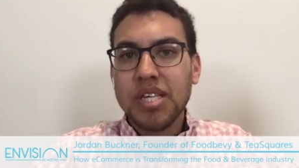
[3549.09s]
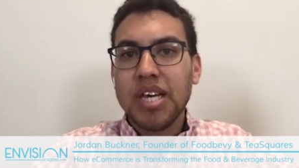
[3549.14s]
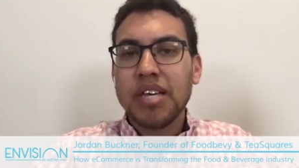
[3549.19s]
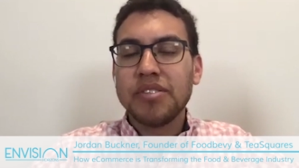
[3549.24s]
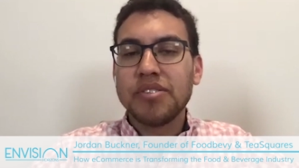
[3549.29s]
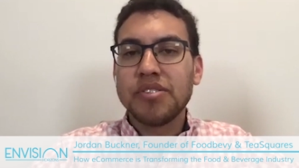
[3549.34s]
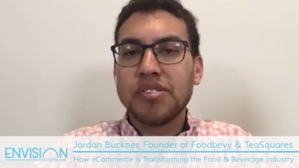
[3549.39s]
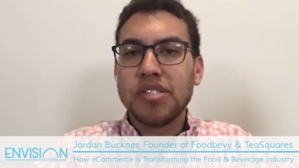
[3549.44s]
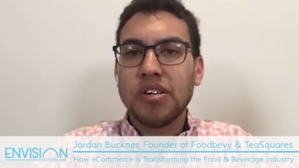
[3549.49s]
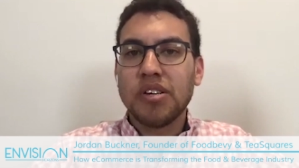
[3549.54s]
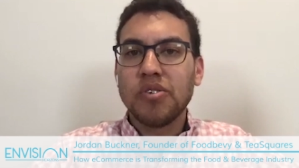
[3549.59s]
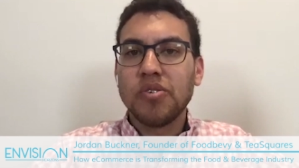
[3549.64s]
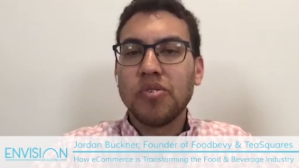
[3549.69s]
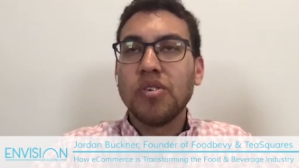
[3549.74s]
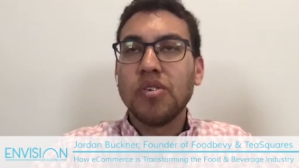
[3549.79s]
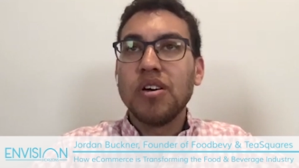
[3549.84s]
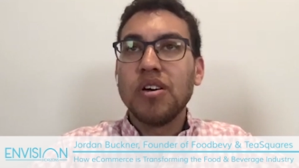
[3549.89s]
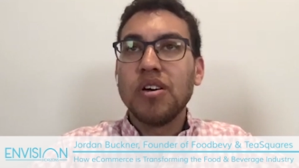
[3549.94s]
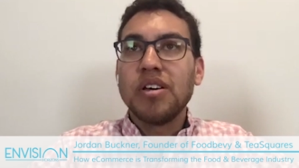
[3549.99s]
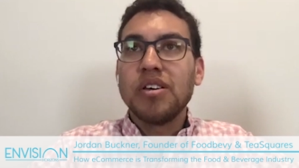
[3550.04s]
And
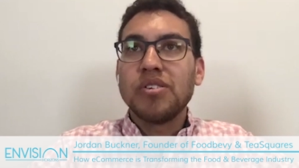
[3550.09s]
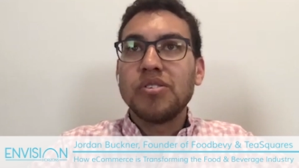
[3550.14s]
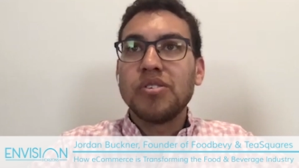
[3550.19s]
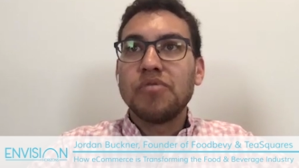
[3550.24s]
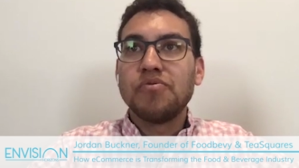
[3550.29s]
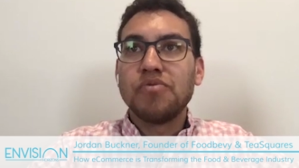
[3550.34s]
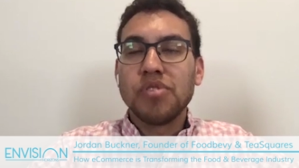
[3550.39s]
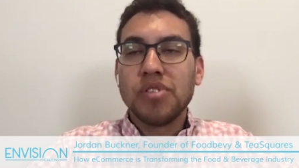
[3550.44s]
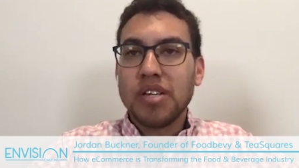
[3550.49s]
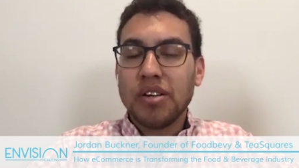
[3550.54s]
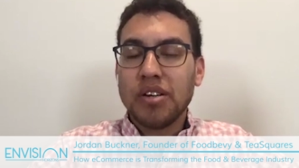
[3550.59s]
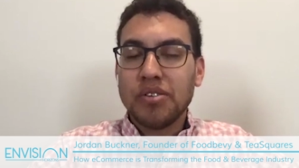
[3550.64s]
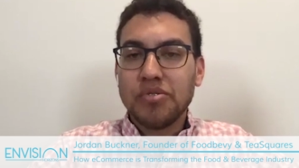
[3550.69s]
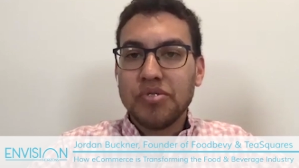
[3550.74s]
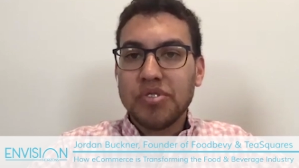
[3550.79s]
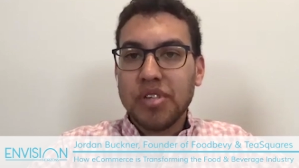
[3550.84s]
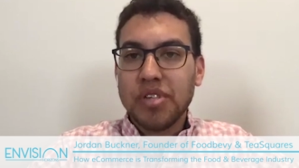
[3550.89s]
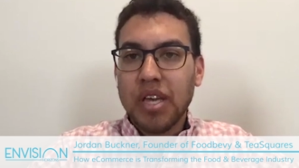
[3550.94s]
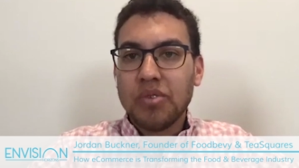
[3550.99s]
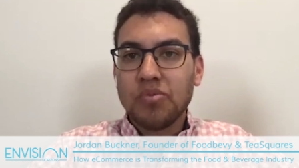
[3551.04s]
so really
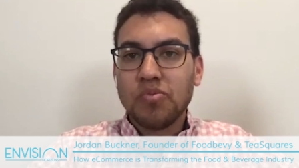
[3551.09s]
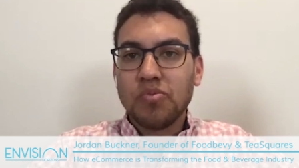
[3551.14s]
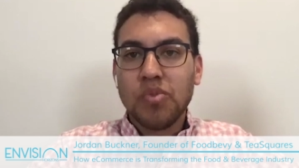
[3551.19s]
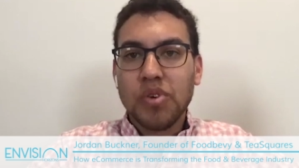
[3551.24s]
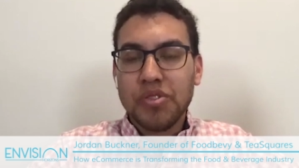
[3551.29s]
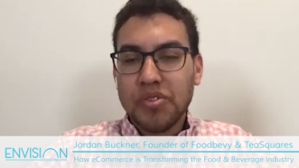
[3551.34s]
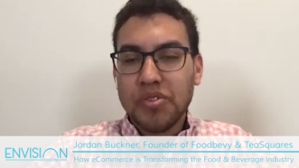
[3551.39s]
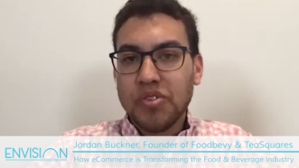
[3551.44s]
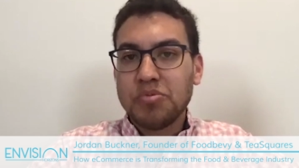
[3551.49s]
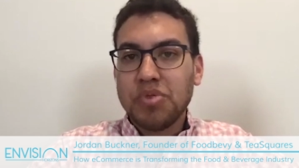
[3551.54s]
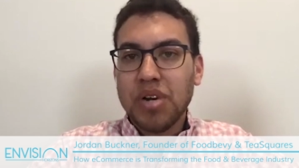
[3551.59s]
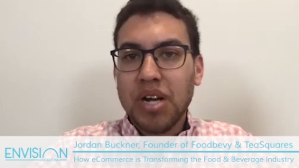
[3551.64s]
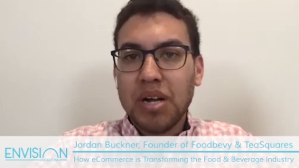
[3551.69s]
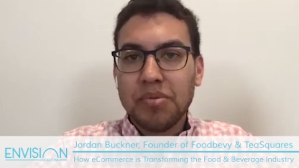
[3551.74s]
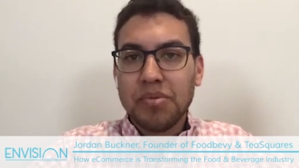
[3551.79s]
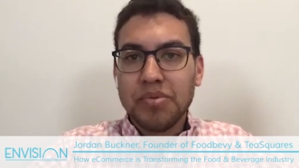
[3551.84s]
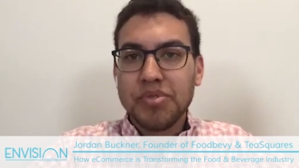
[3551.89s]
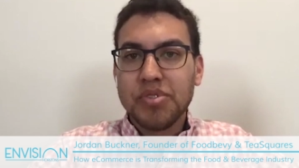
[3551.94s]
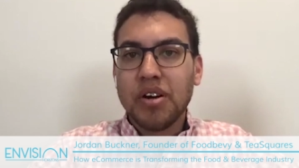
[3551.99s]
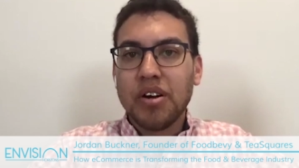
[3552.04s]
understand what those
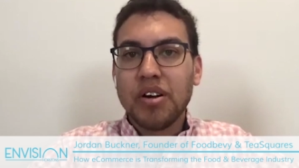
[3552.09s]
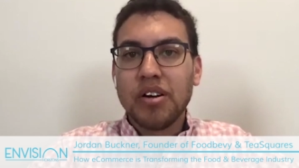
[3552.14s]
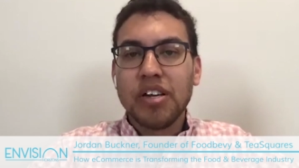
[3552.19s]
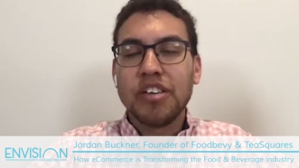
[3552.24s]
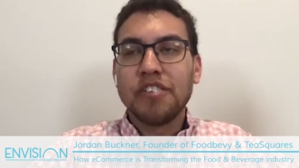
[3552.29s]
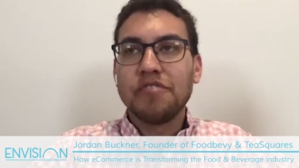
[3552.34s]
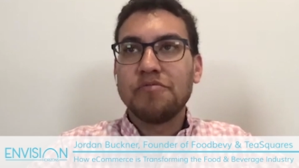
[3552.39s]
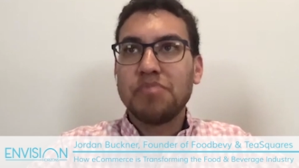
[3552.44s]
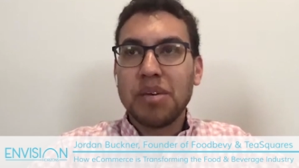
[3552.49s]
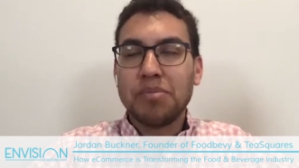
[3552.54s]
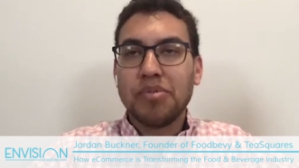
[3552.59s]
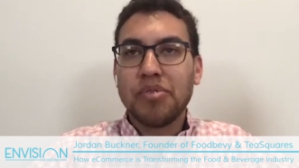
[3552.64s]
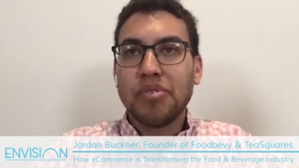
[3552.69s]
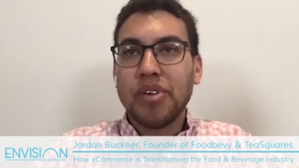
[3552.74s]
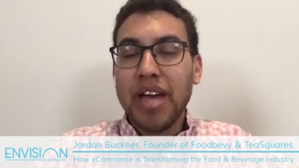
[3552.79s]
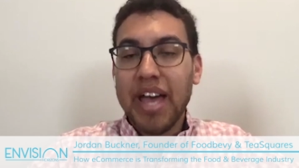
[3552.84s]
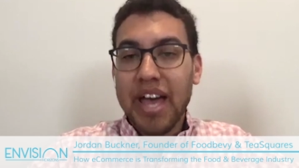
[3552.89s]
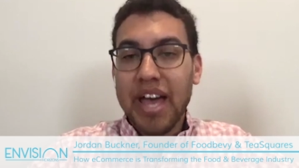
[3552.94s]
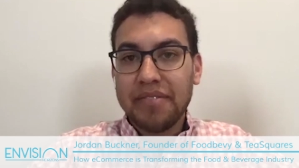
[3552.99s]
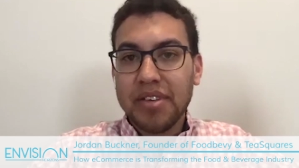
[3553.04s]
problems are, if people
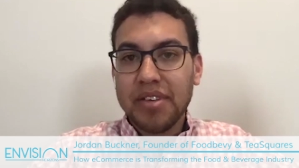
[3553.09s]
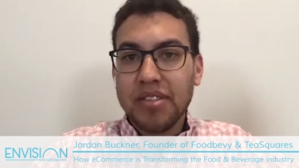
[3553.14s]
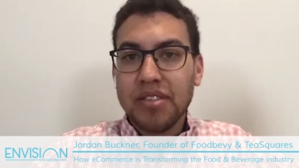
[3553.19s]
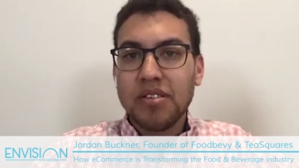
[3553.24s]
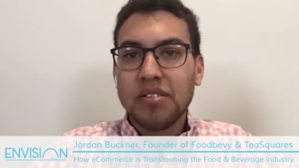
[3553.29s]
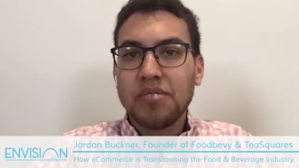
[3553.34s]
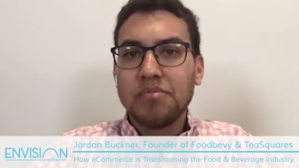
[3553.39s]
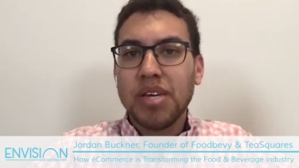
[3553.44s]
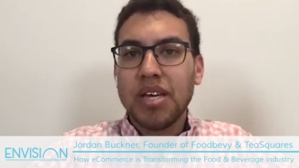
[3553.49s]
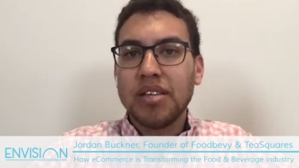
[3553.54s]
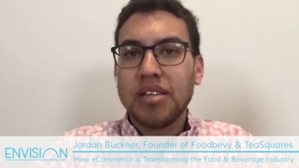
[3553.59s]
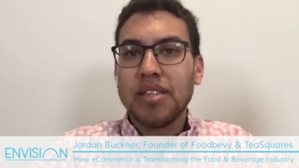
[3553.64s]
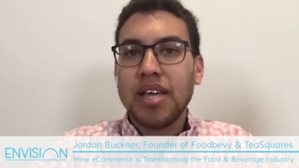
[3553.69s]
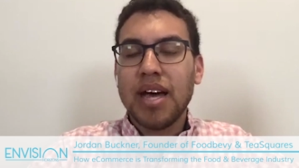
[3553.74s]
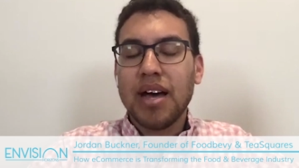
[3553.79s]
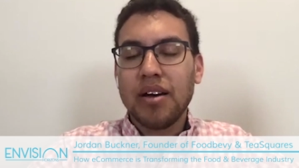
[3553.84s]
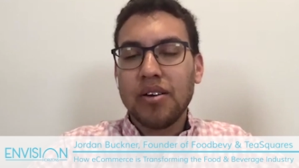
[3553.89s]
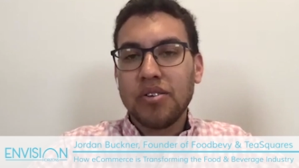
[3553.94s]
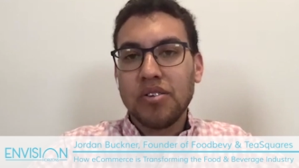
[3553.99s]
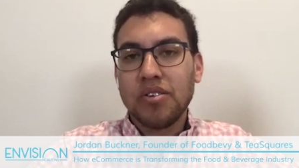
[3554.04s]
are having them, and
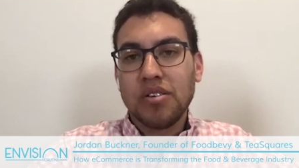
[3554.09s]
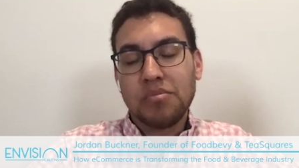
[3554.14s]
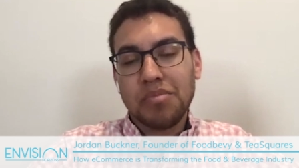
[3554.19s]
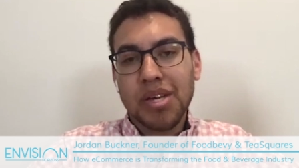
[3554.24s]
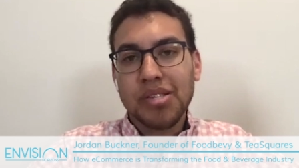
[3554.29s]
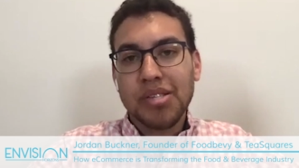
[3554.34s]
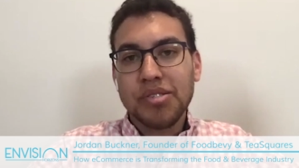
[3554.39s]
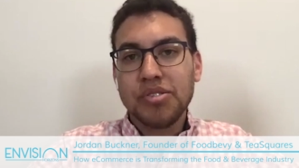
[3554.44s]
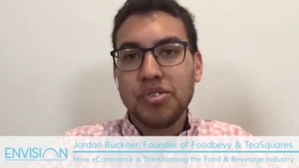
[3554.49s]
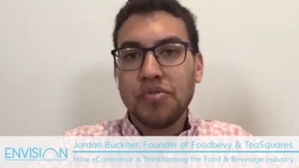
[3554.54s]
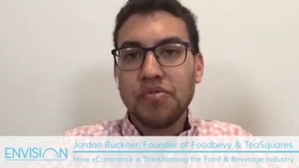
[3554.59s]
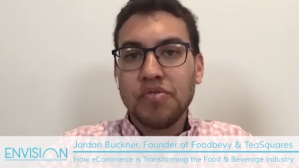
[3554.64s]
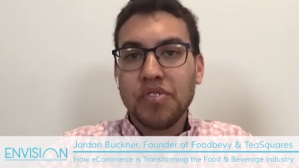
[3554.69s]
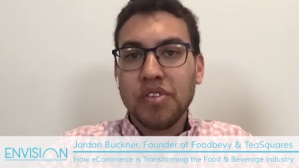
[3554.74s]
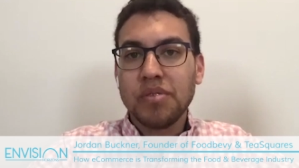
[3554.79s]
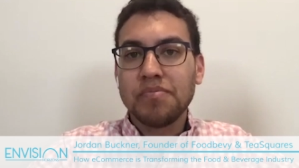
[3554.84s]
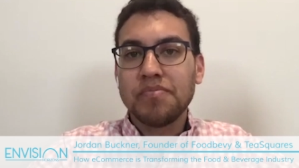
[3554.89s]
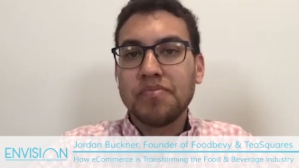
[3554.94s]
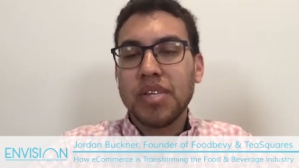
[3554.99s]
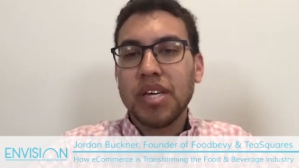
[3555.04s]
how you can best serve them.